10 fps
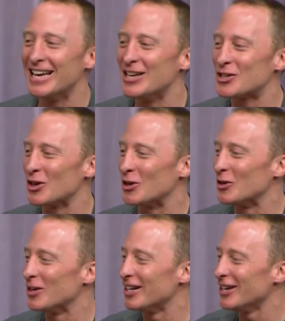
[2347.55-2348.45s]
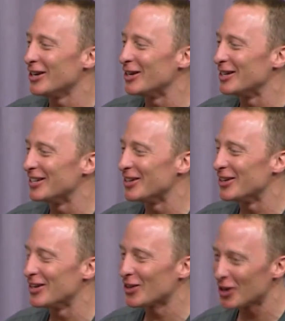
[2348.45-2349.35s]
So
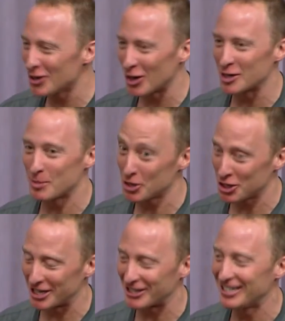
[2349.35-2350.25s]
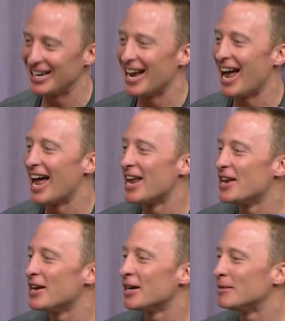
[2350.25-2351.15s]
$30 per share,
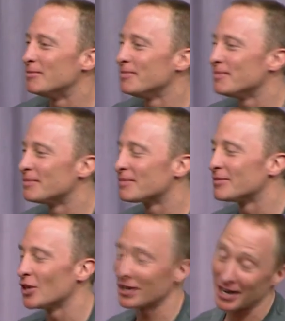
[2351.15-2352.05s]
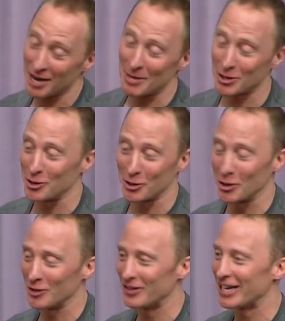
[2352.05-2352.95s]
and not that I had much
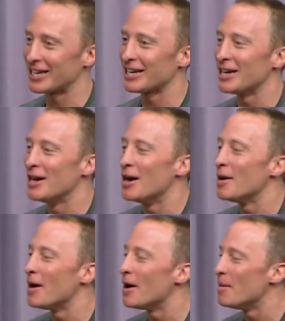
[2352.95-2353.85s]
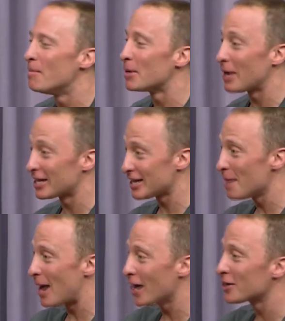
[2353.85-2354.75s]
control over that. But by the time
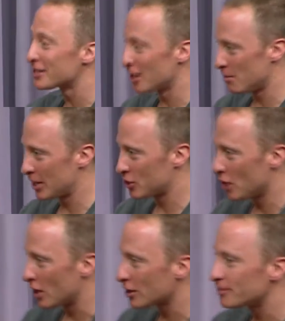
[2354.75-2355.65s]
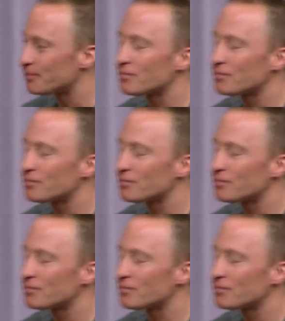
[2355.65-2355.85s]
I could sell my stock,